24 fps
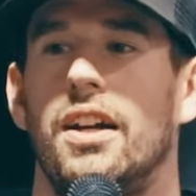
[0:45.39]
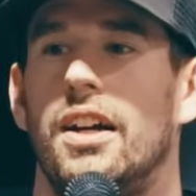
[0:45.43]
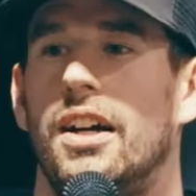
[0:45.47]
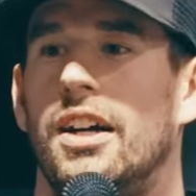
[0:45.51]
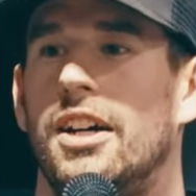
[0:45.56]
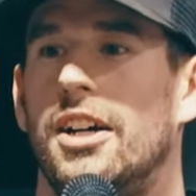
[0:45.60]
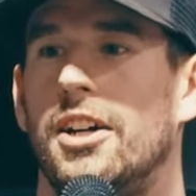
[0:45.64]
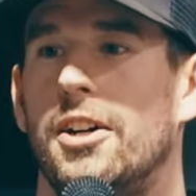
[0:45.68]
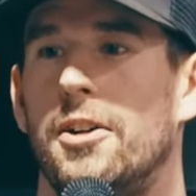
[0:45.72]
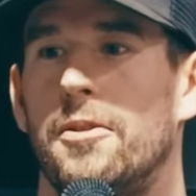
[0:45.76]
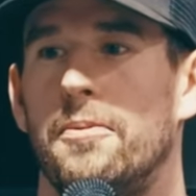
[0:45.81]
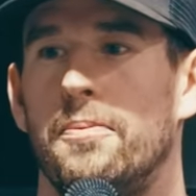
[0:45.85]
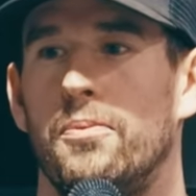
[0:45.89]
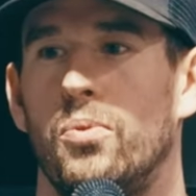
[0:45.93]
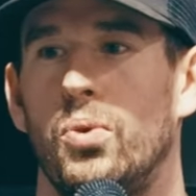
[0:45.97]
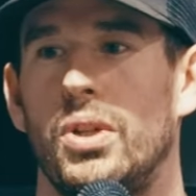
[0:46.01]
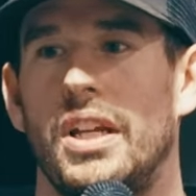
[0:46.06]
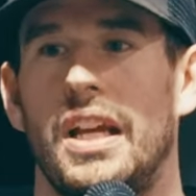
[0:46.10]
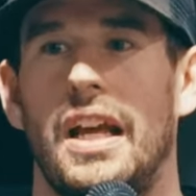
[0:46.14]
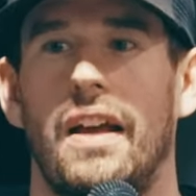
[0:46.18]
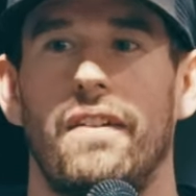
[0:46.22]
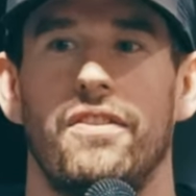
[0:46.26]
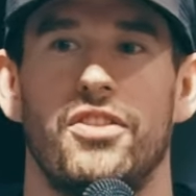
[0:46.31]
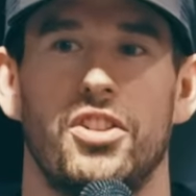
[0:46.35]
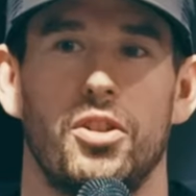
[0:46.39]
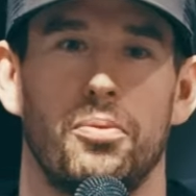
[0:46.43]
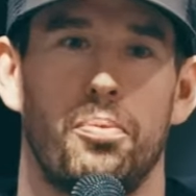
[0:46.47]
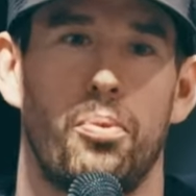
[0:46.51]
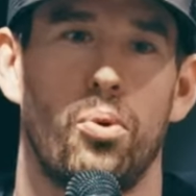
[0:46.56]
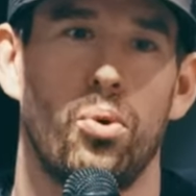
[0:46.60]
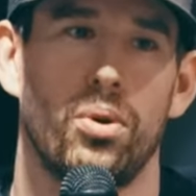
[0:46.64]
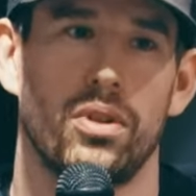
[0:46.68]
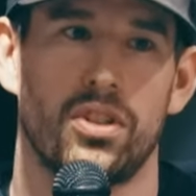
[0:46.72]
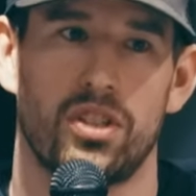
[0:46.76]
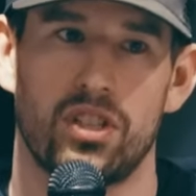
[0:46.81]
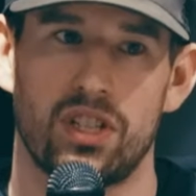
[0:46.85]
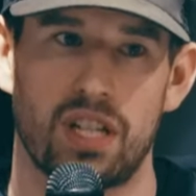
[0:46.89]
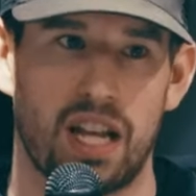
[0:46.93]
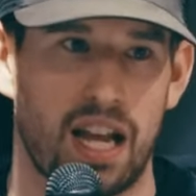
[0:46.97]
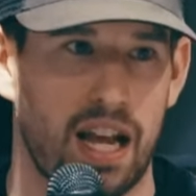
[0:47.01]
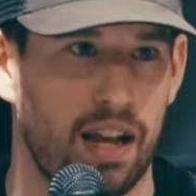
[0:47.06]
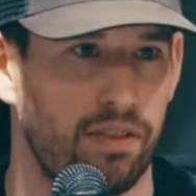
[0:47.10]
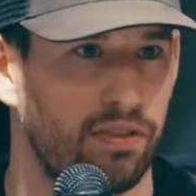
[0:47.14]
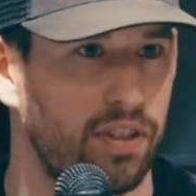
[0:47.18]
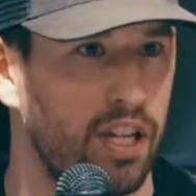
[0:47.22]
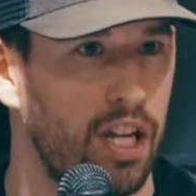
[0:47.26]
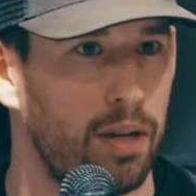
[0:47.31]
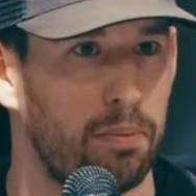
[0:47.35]
We have support
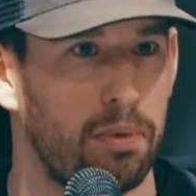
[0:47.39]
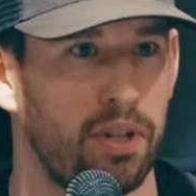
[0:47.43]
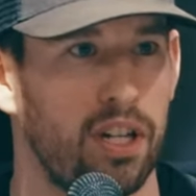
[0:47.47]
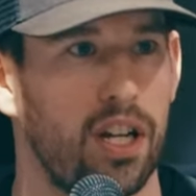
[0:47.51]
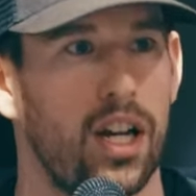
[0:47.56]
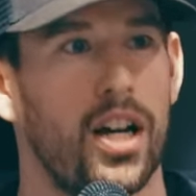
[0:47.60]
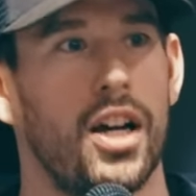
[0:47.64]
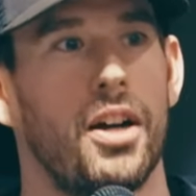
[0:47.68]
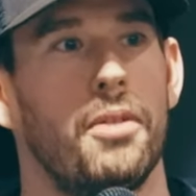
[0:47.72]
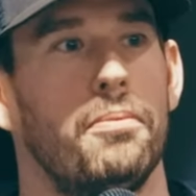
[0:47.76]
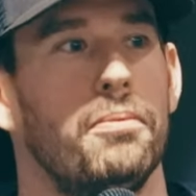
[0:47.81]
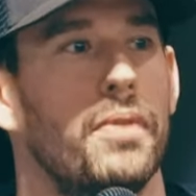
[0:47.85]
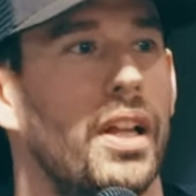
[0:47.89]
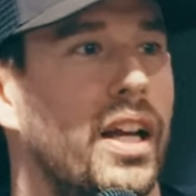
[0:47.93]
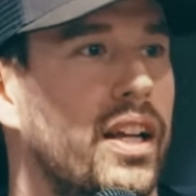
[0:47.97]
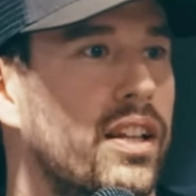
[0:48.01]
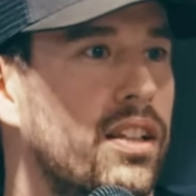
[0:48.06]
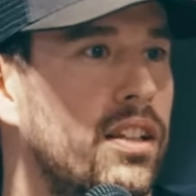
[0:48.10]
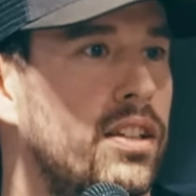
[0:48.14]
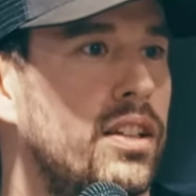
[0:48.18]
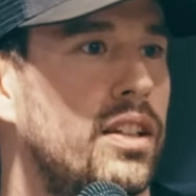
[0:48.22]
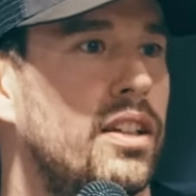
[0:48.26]
staff coming up, like